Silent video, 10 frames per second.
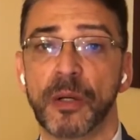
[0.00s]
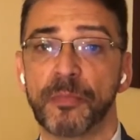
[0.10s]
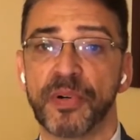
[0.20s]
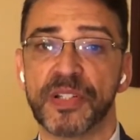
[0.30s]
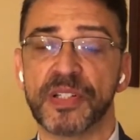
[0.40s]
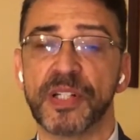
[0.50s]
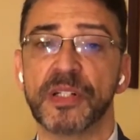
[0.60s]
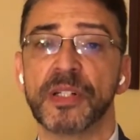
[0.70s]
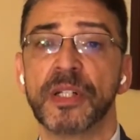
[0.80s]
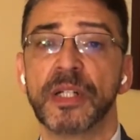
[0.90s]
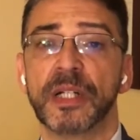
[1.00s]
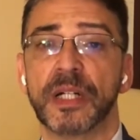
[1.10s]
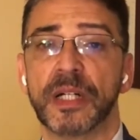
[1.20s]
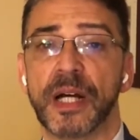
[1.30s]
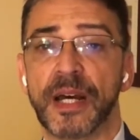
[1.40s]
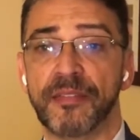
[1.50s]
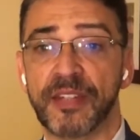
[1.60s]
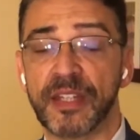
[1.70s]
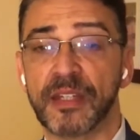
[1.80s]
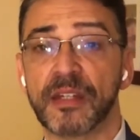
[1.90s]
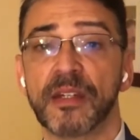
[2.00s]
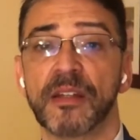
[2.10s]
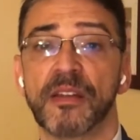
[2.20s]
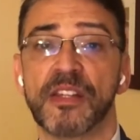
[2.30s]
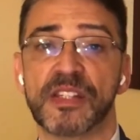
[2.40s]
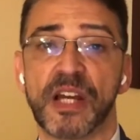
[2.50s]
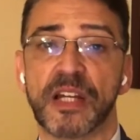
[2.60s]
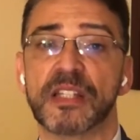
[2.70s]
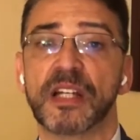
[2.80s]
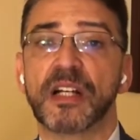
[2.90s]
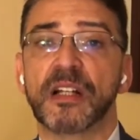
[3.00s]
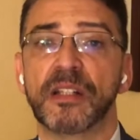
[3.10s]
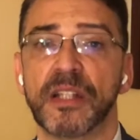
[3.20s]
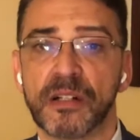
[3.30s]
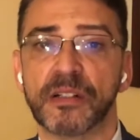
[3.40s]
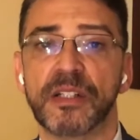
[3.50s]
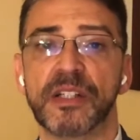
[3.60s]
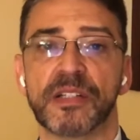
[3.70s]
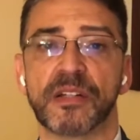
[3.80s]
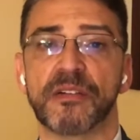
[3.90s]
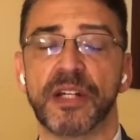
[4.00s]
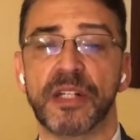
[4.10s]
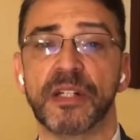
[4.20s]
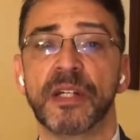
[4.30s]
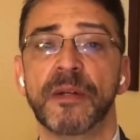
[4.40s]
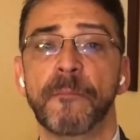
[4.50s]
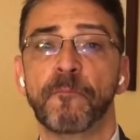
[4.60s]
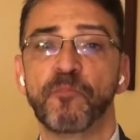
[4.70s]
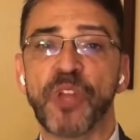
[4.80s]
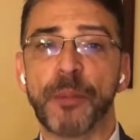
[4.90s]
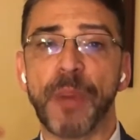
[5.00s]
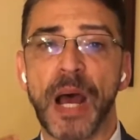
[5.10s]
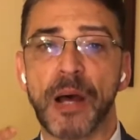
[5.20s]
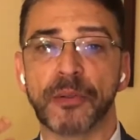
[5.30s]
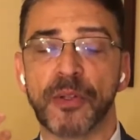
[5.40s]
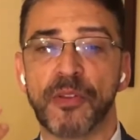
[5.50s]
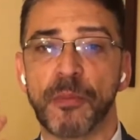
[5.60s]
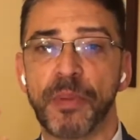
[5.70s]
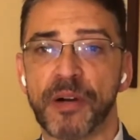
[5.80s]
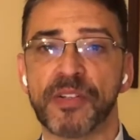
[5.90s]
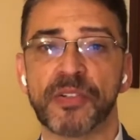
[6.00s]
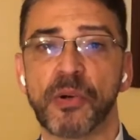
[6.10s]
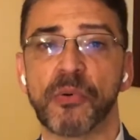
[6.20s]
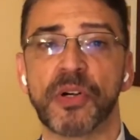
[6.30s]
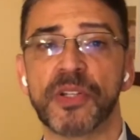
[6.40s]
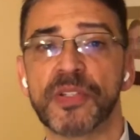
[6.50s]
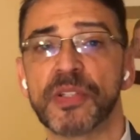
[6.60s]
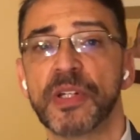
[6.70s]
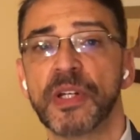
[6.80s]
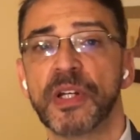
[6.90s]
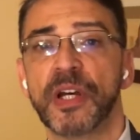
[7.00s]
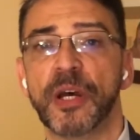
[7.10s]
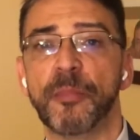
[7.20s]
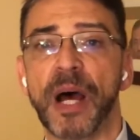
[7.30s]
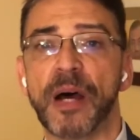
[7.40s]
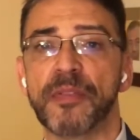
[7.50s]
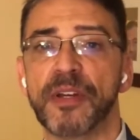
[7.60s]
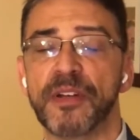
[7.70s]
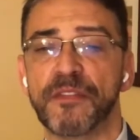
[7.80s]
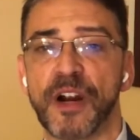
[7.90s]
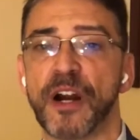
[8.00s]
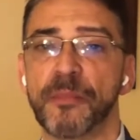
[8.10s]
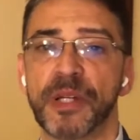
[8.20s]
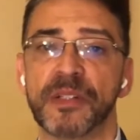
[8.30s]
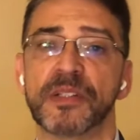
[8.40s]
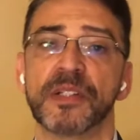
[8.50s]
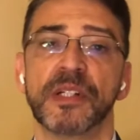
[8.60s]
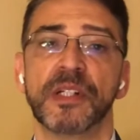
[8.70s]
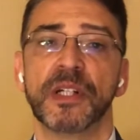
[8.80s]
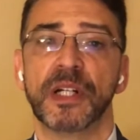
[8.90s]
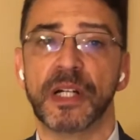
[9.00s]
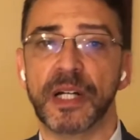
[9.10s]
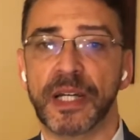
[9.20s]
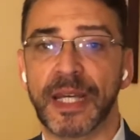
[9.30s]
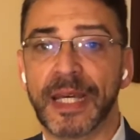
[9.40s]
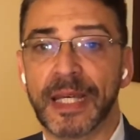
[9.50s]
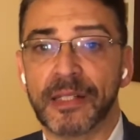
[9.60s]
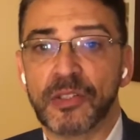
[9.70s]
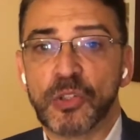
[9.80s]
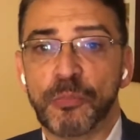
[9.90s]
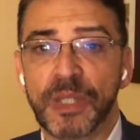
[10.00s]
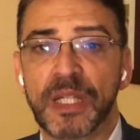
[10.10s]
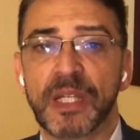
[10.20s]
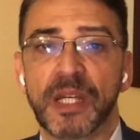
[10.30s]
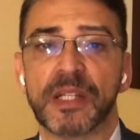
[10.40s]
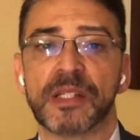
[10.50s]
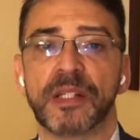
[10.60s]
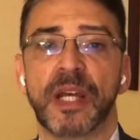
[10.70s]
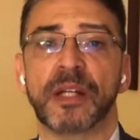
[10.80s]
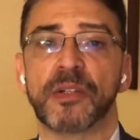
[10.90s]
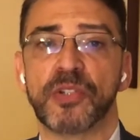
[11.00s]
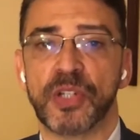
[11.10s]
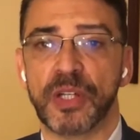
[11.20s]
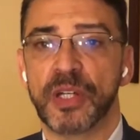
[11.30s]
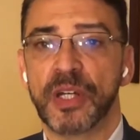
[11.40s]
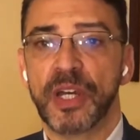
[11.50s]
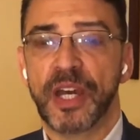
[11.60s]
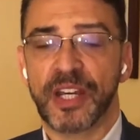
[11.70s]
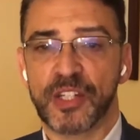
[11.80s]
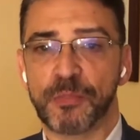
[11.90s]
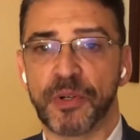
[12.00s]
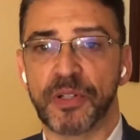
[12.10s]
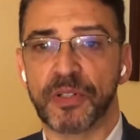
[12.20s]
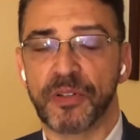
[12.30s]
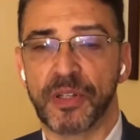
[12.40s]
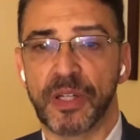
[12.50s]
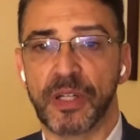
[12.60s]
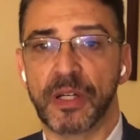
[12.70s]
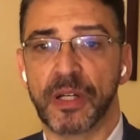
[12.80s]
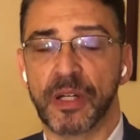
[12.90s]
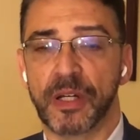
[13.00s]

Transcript: president. I think the sides clearly disagreed about the Paris Accords, about the environment, and to me, as an energy expert, the